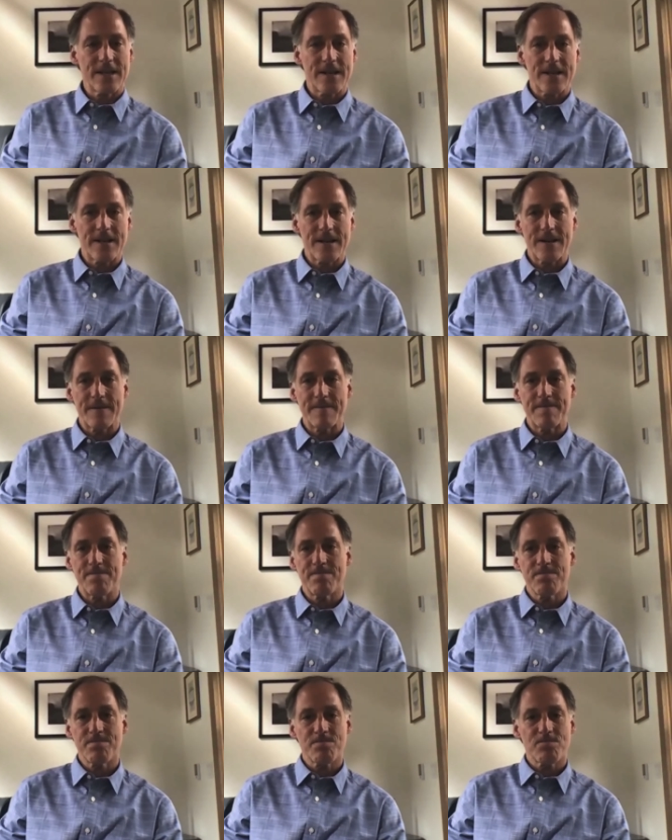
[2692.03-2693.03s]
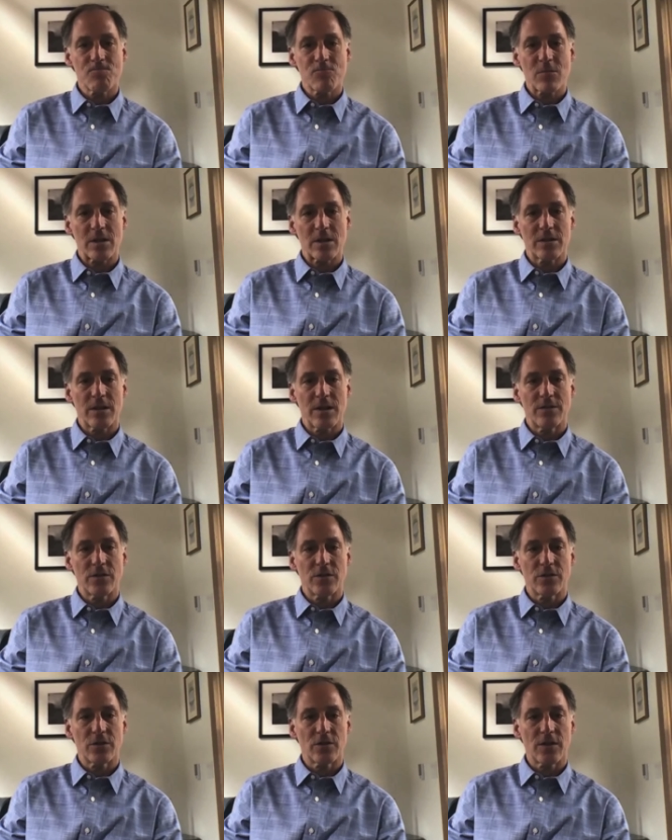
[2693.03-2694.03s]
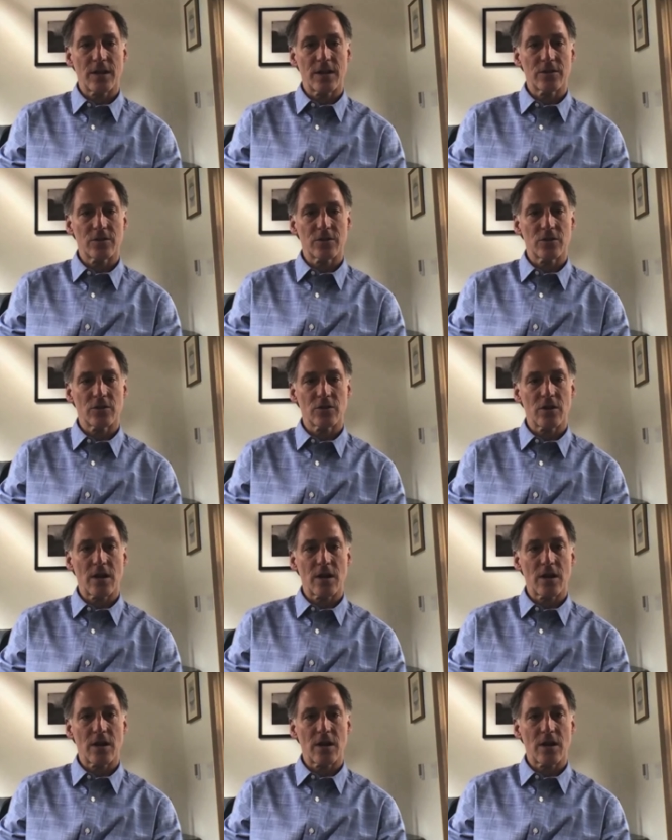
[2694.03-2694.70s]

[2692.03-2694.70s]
Um, love to sort of answer.